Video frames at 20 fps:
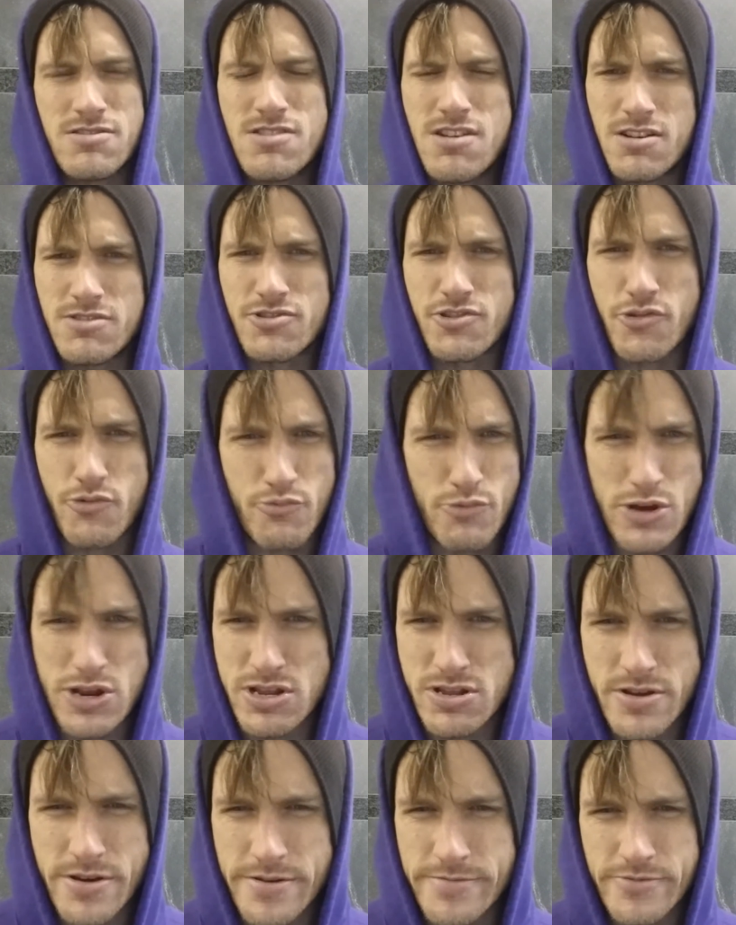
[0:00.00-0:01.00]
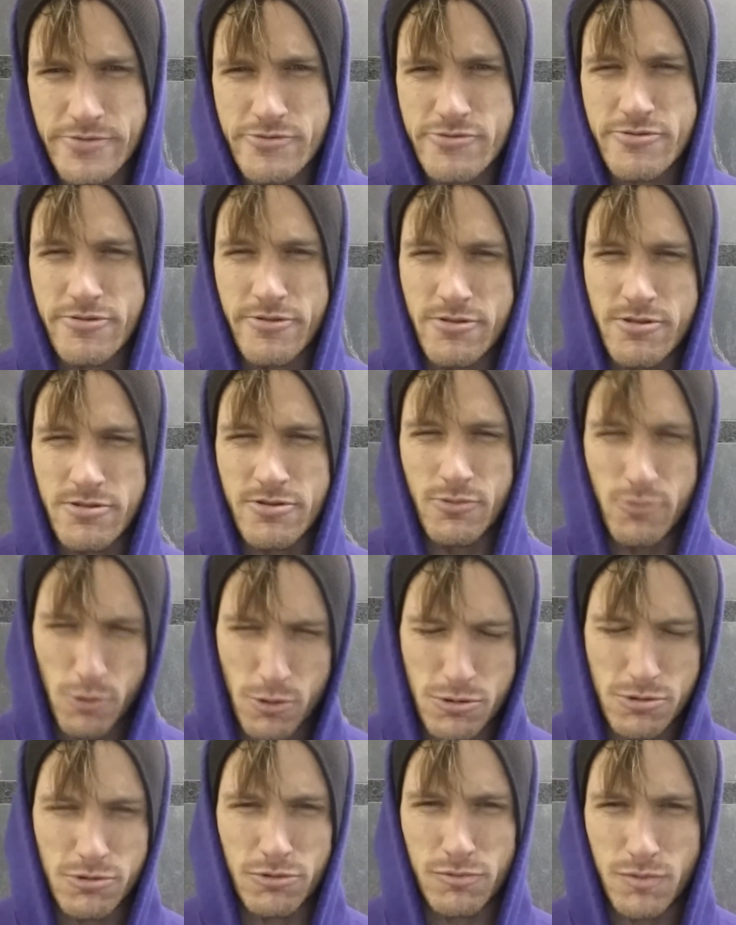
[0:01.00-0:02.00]
not just read numbers on the
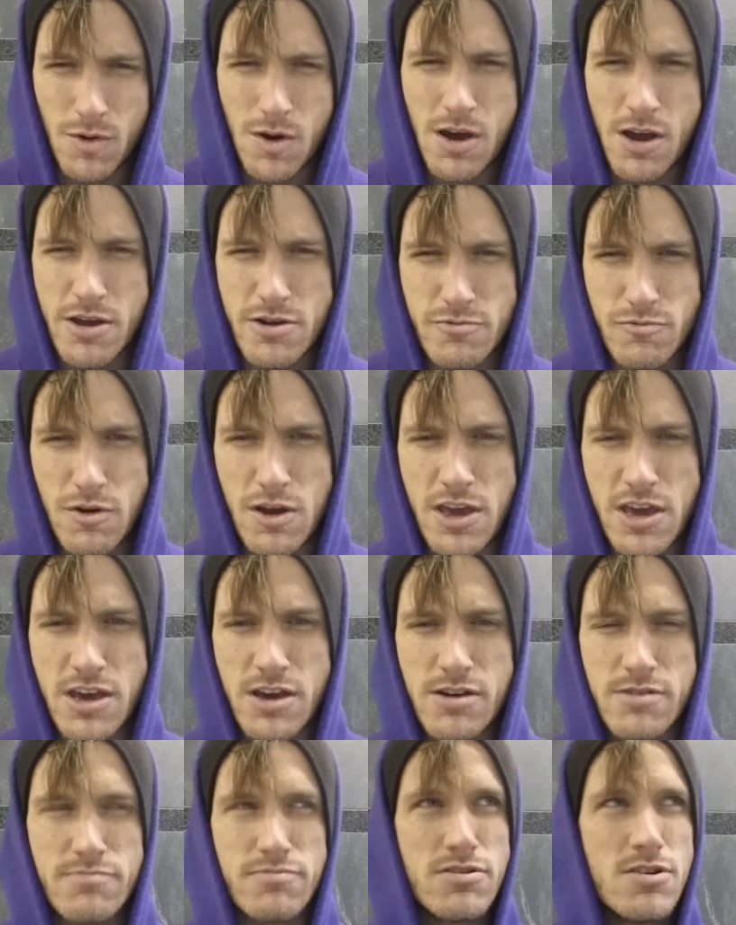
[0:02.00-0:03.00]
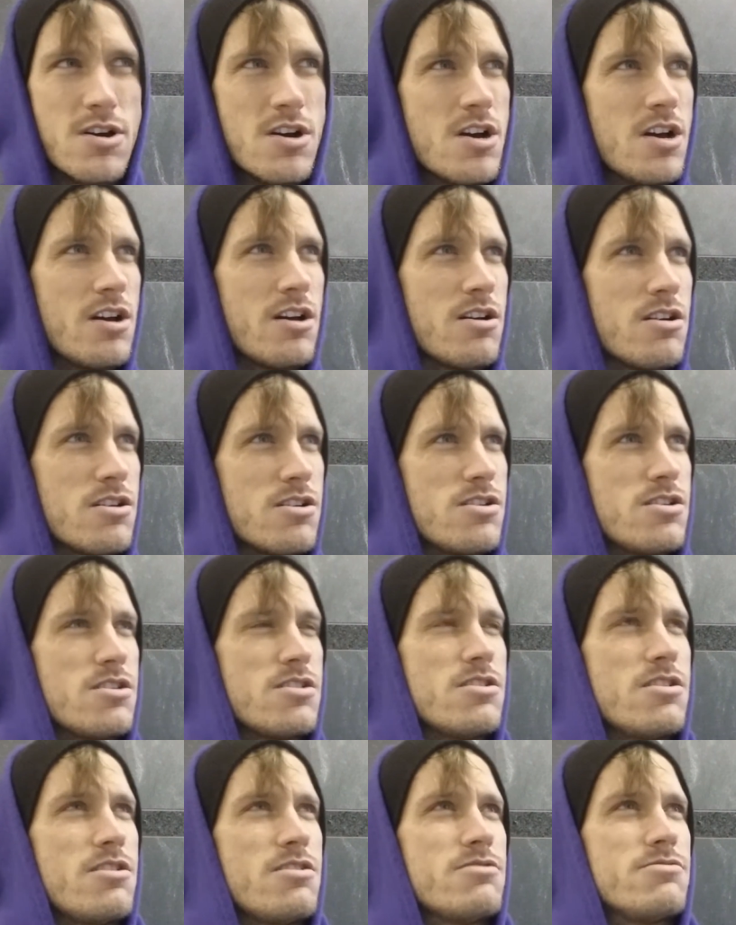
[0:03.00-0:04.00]
World Wide Web.
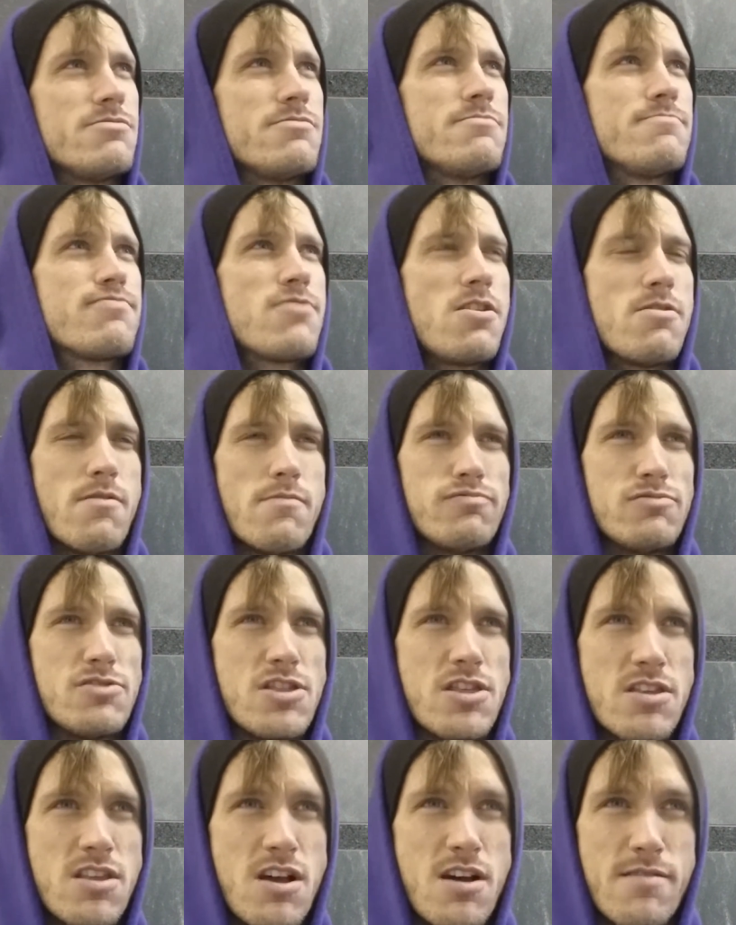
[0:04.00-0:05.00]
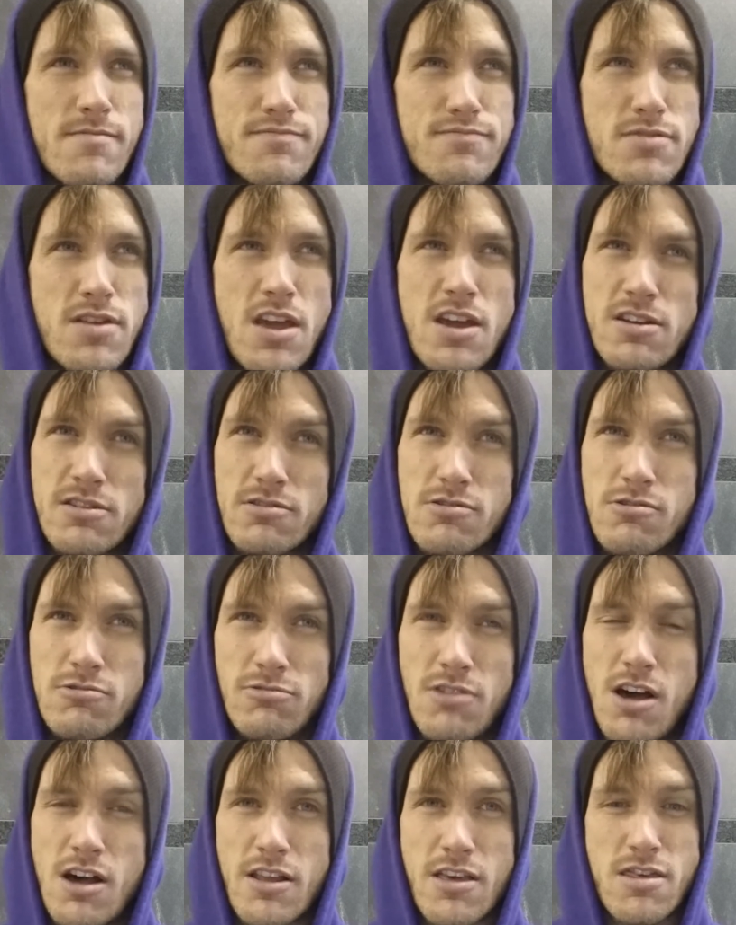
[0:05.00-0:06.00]
And probably stop taking a whole
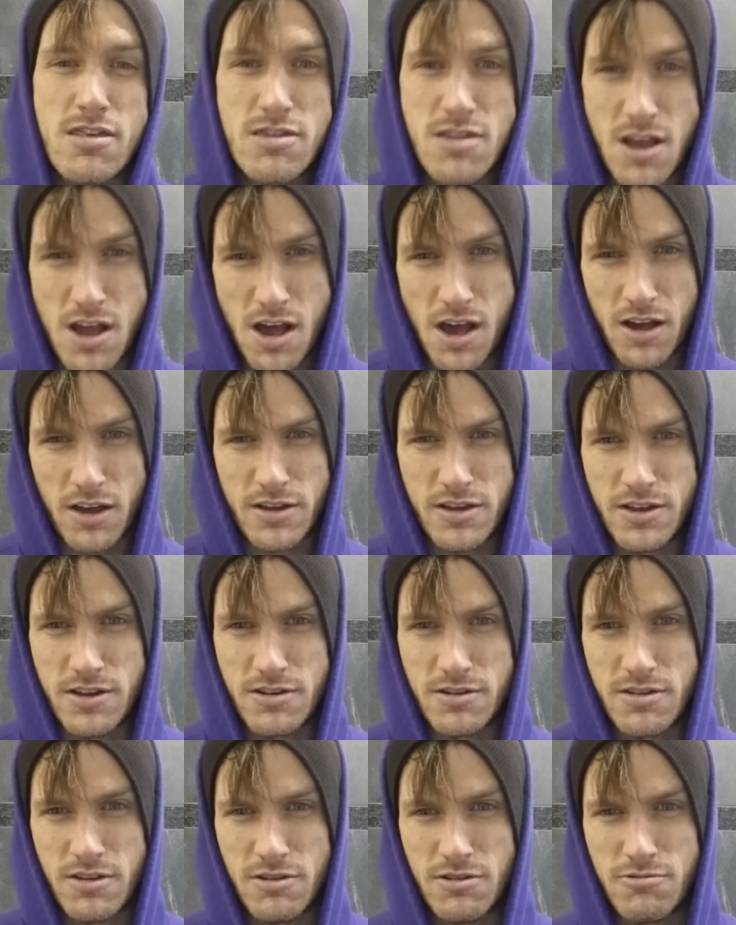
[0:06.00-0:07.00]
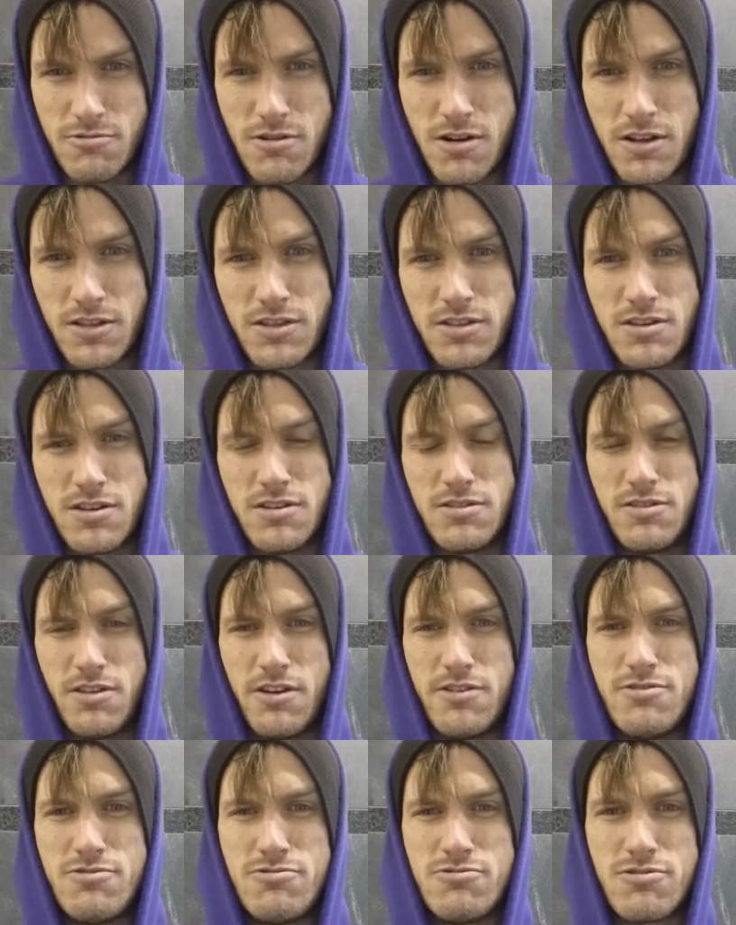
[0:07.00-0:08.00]
lot of stock into what
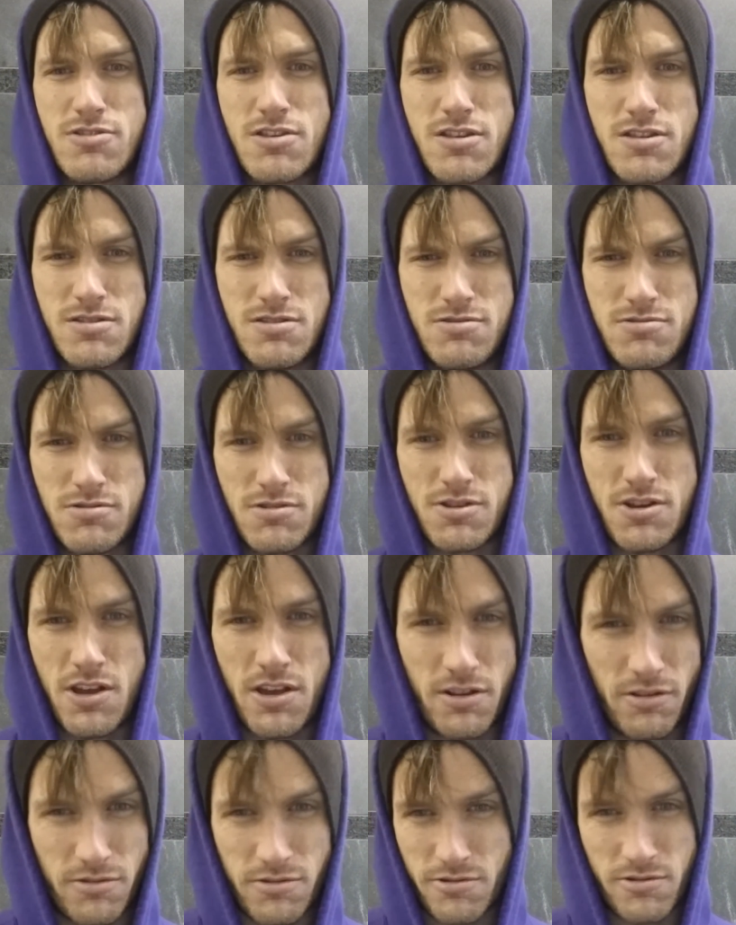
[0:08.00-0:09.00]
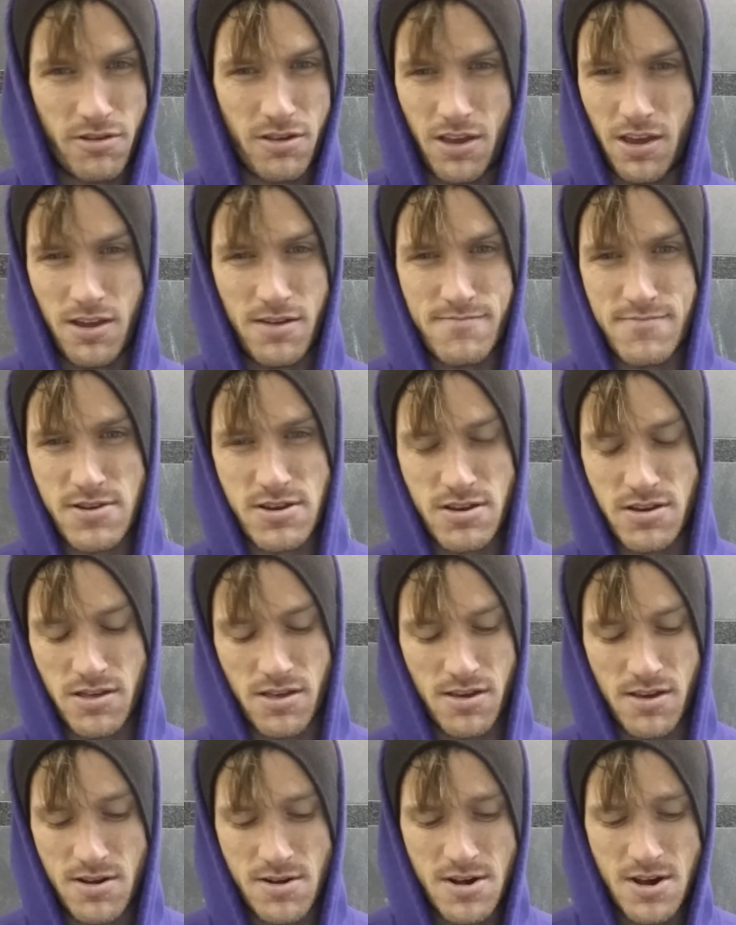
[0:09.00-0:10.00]
the news channels are saying,
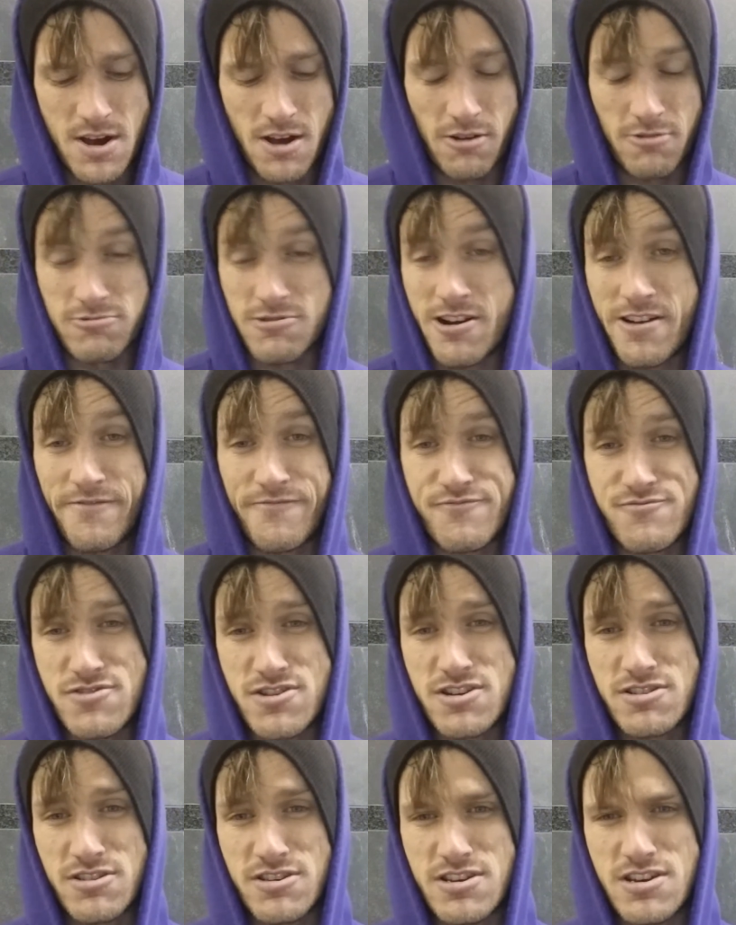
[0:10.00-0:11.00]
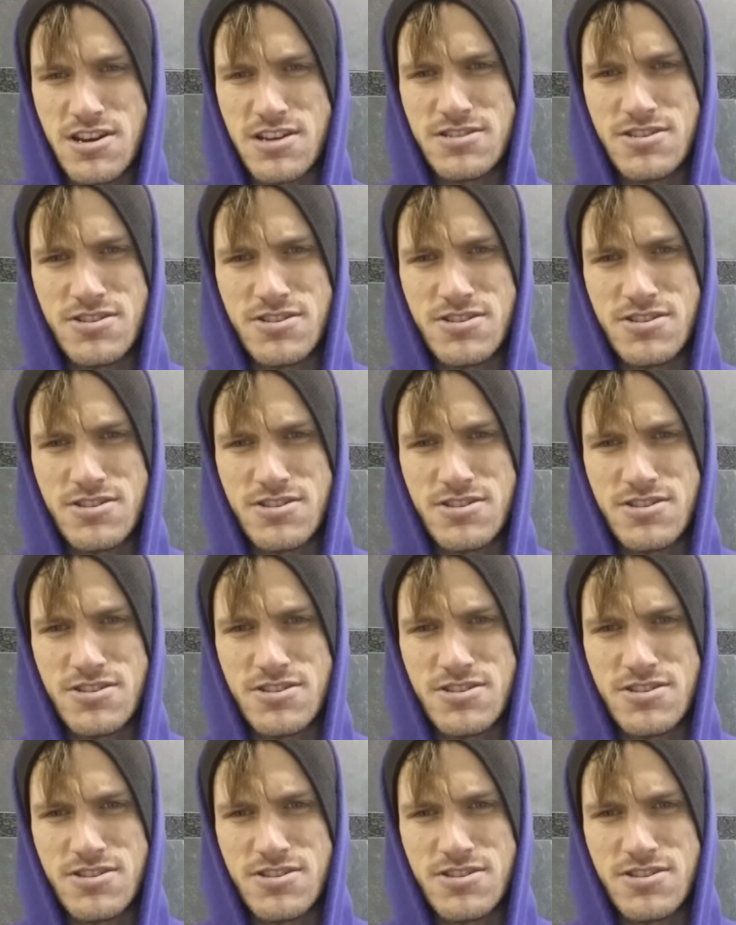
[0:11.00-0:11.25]
because quite frankly,